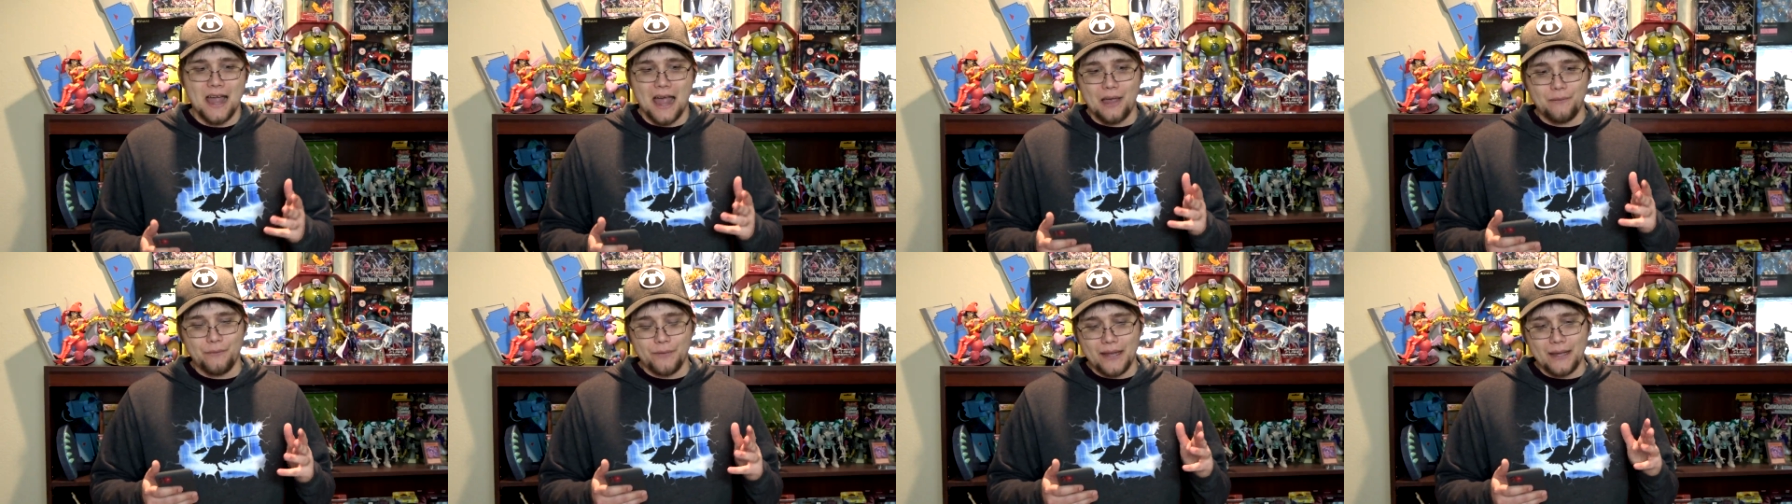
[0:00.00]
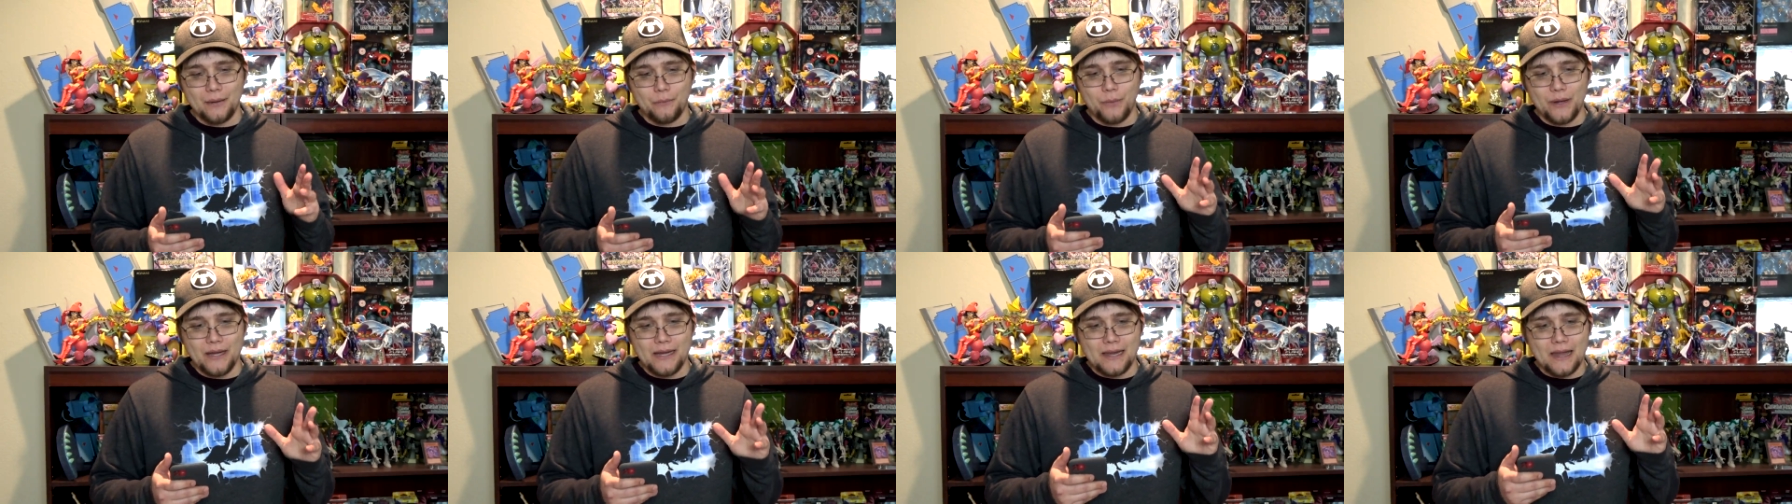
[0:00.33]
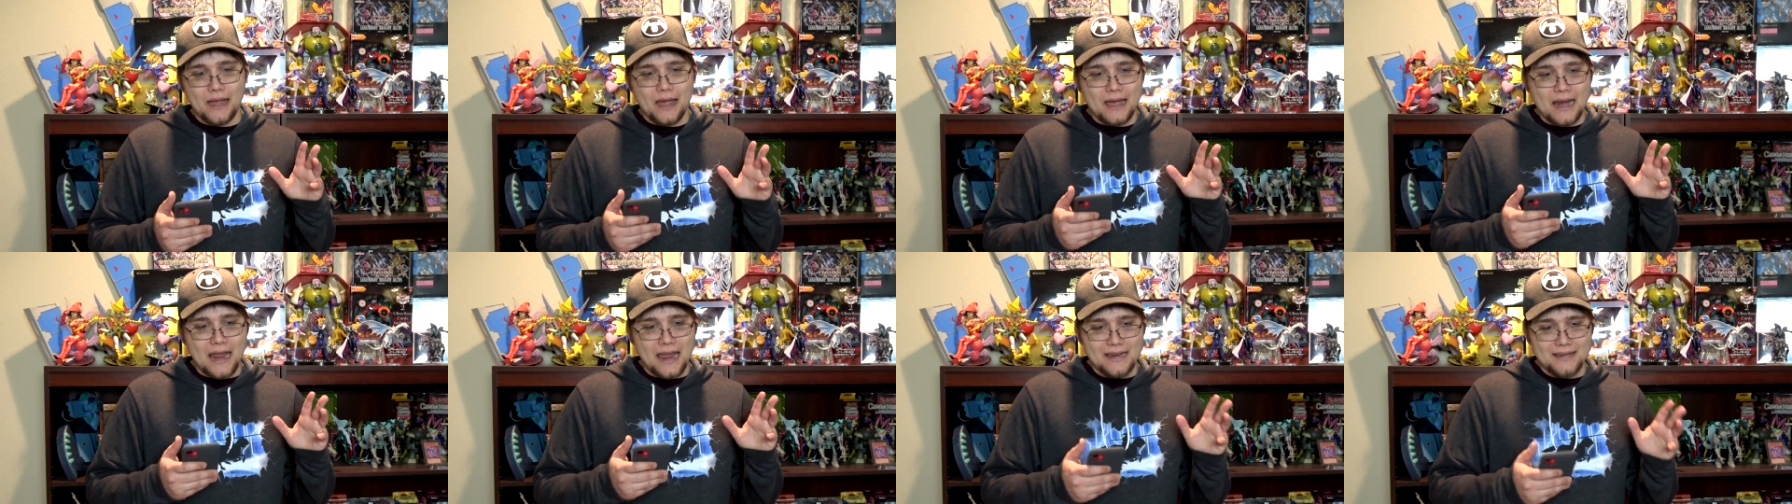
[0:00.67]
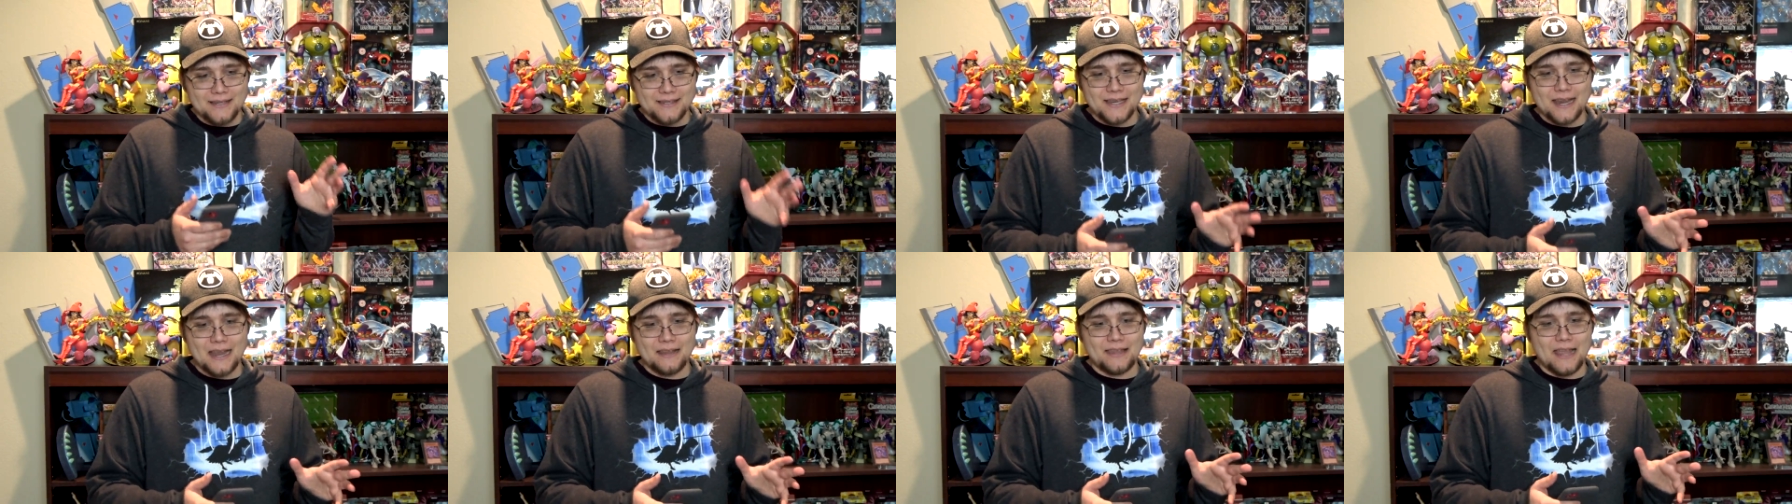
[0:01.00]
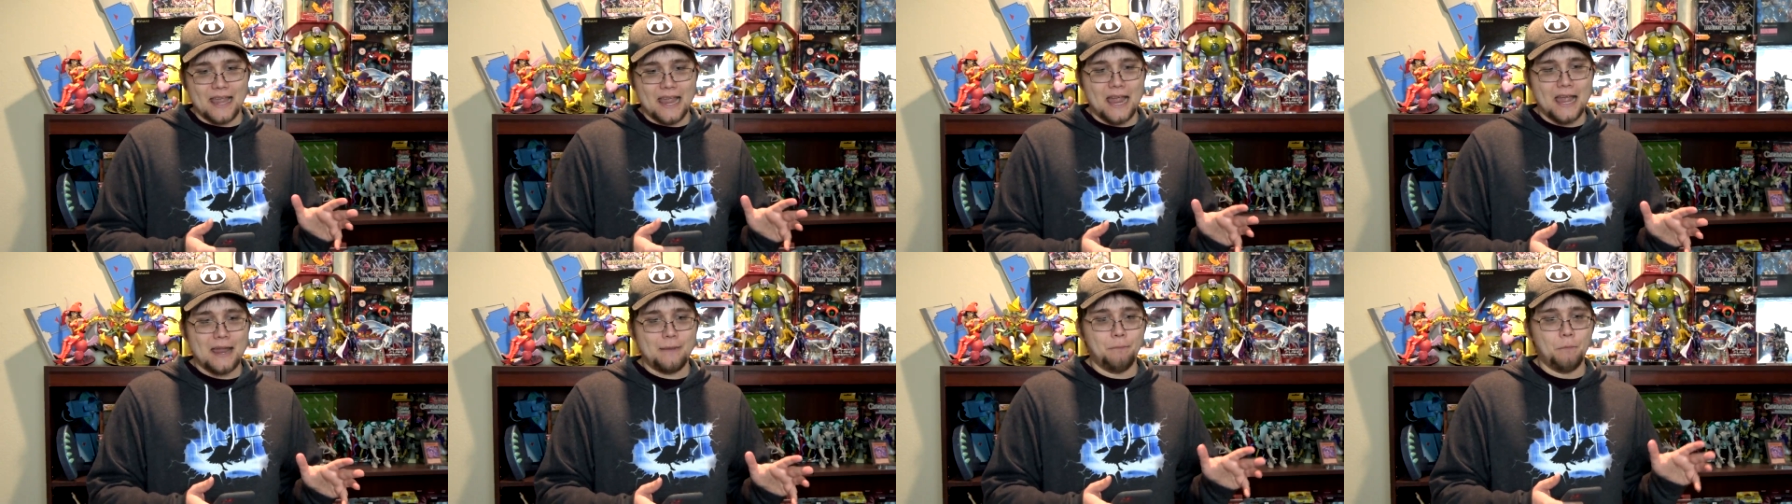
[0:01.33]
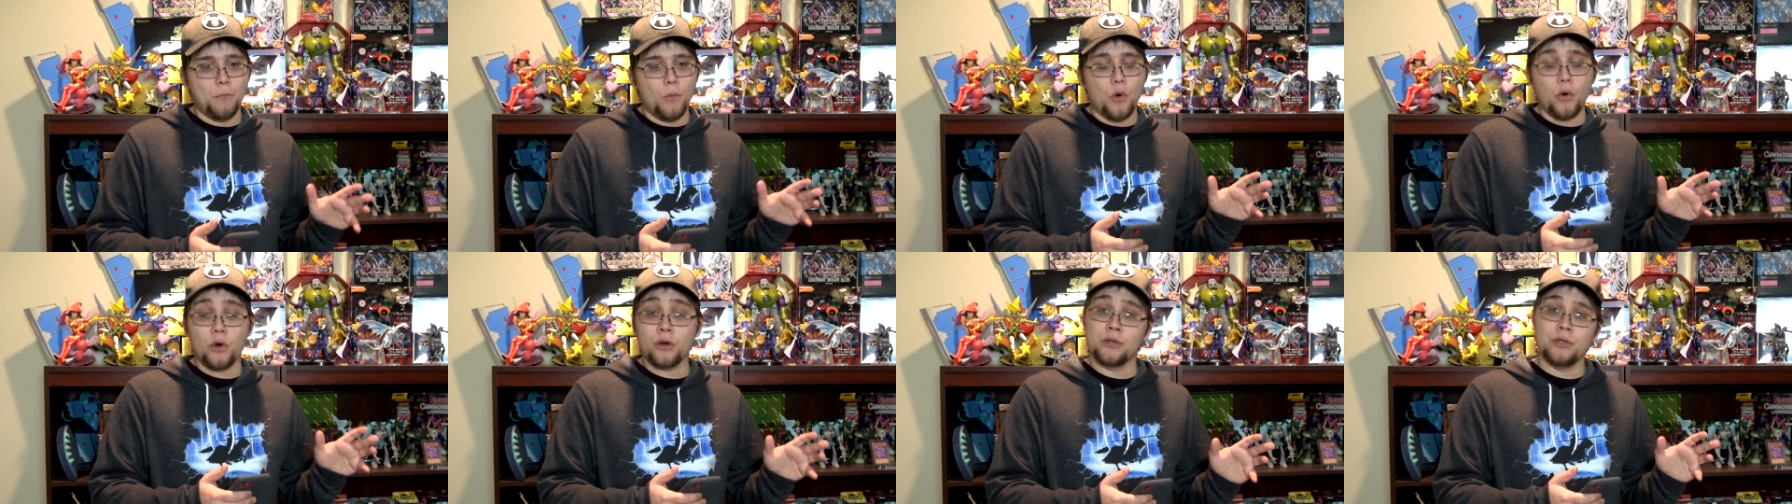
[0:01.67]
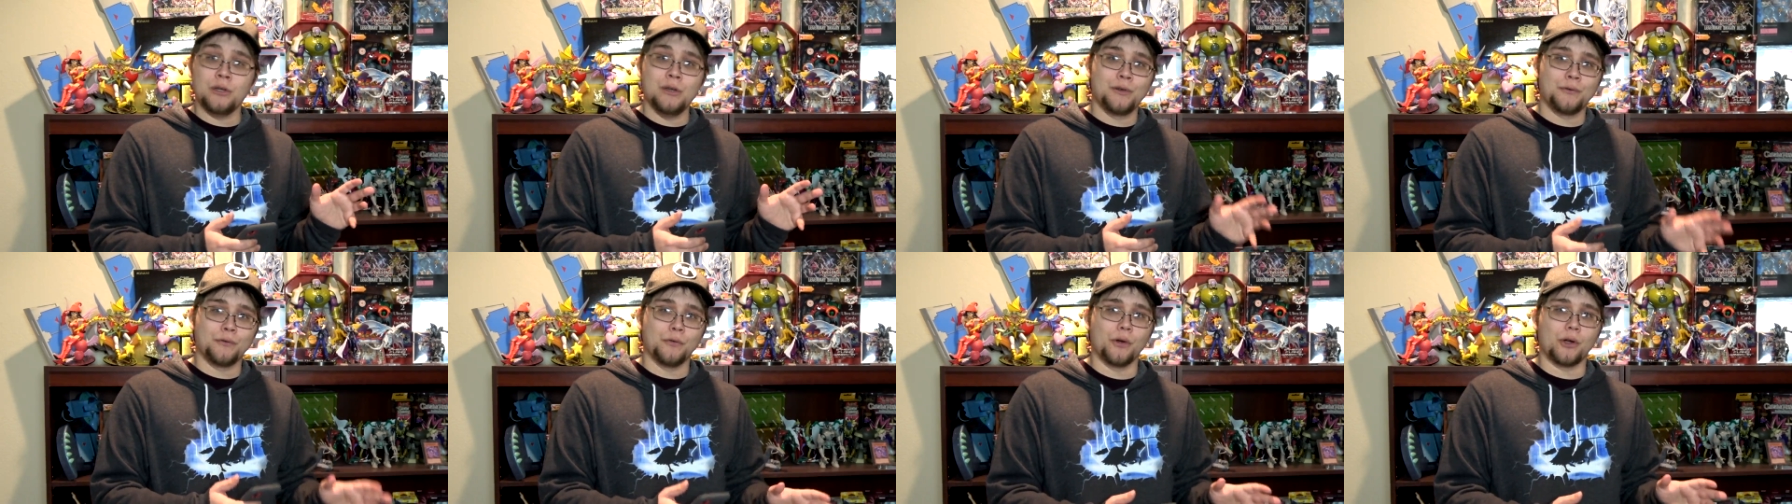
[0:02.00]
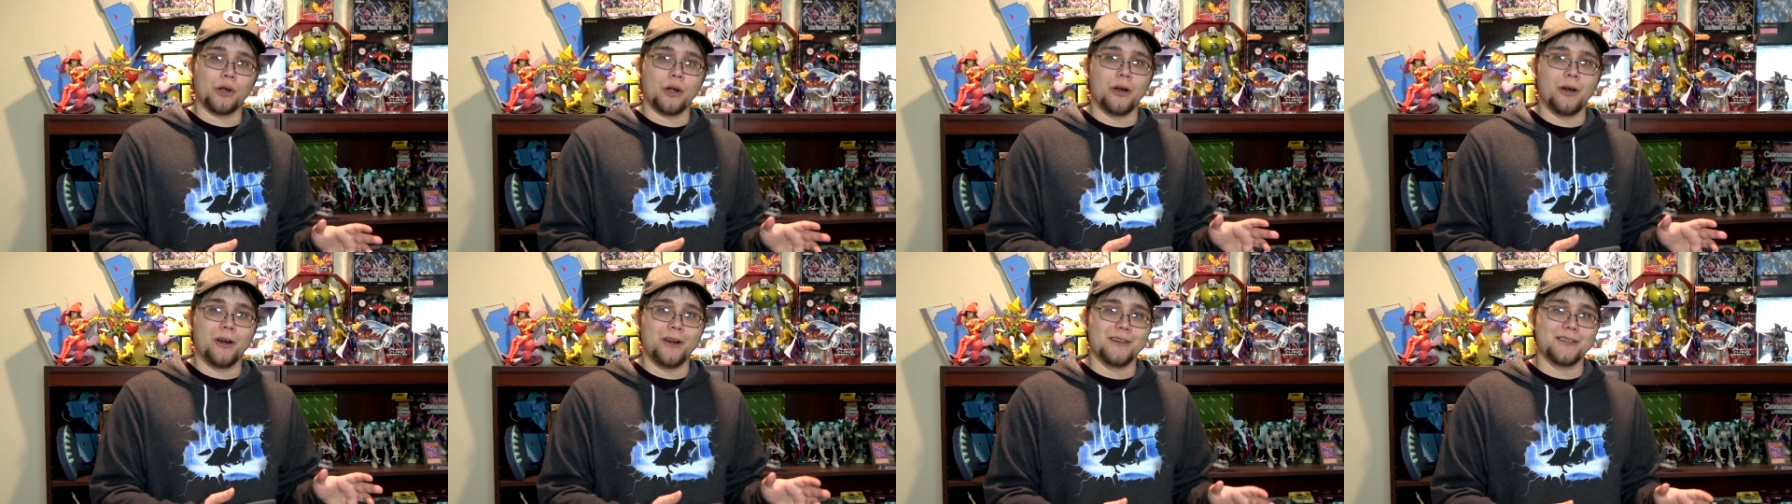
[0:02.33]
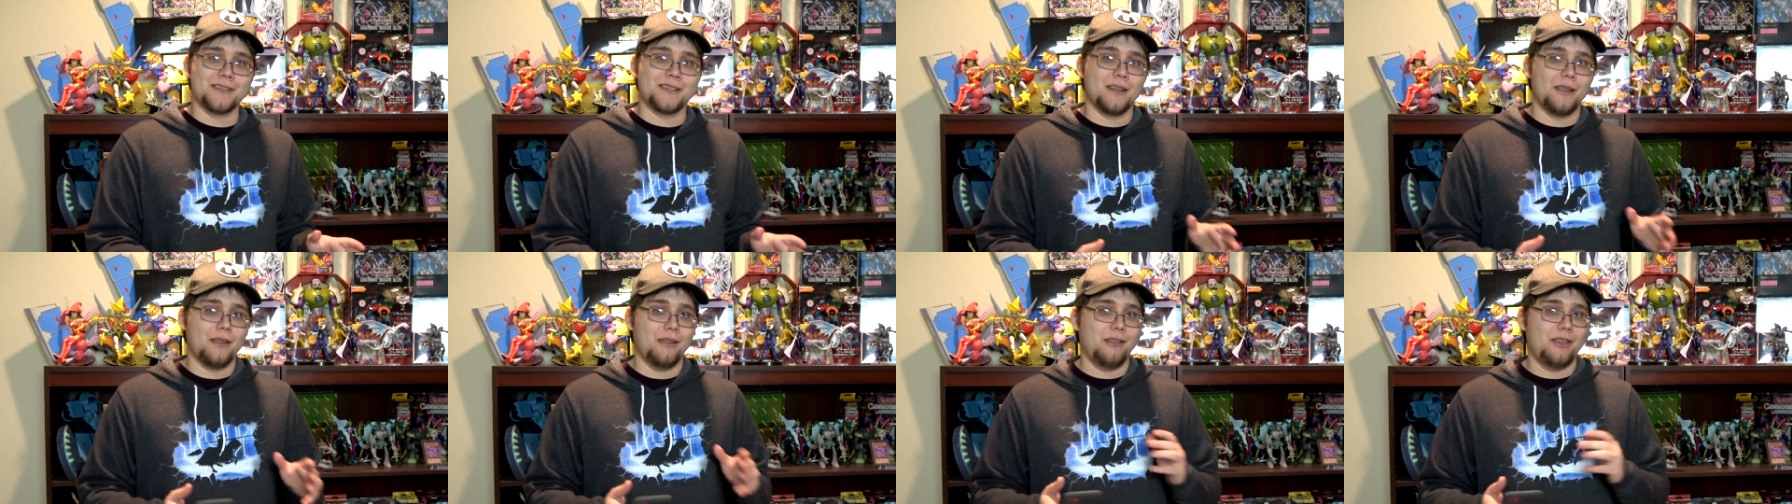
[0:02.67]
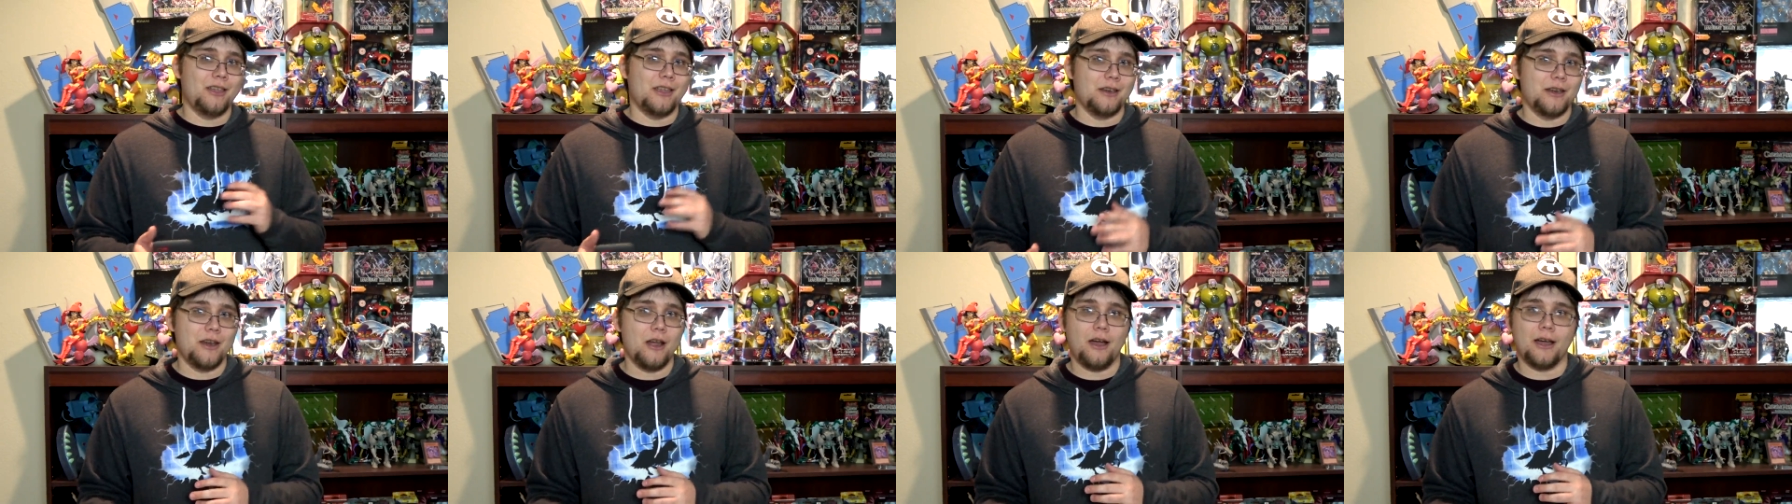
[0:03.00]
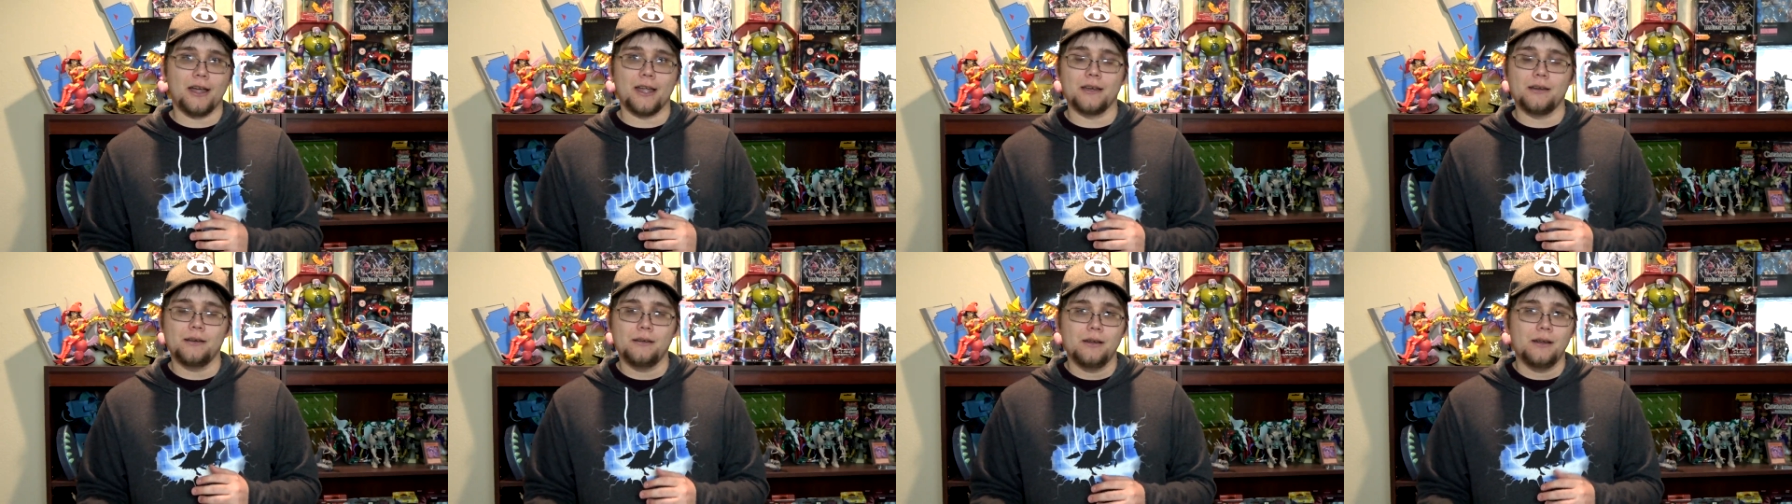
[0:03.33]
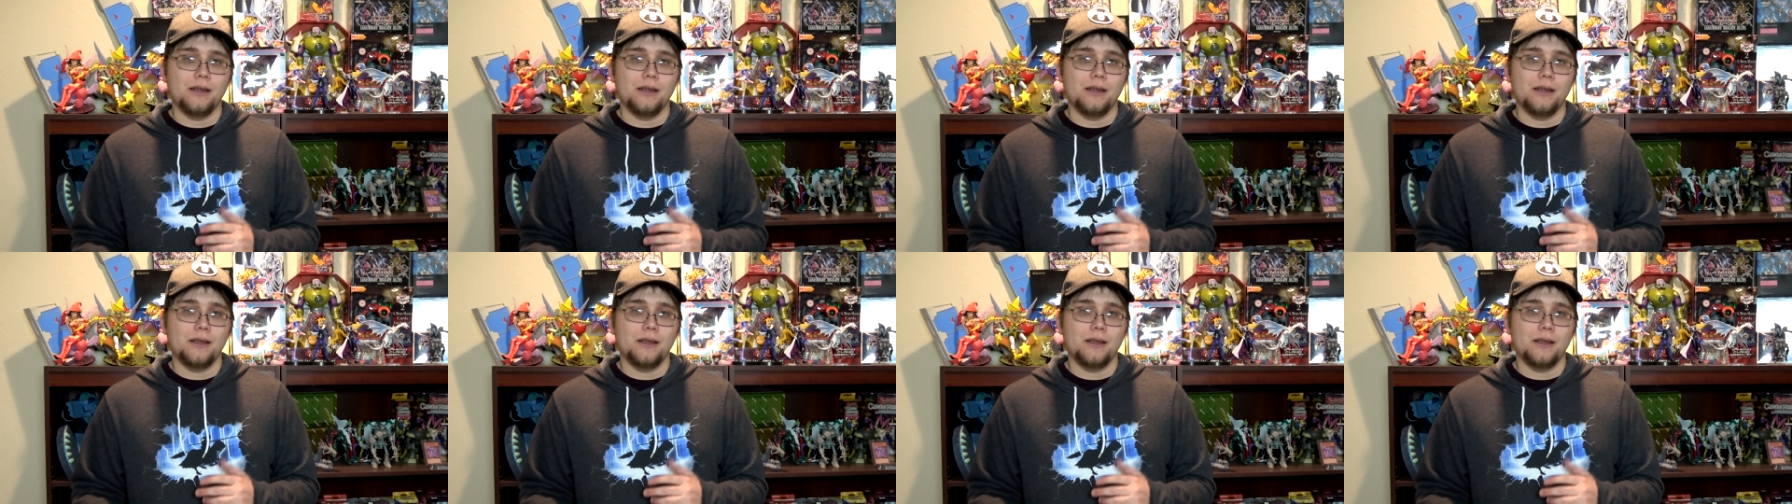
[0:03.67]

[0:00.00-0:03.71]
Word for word: I feel like we got a set that had more useful cards than not.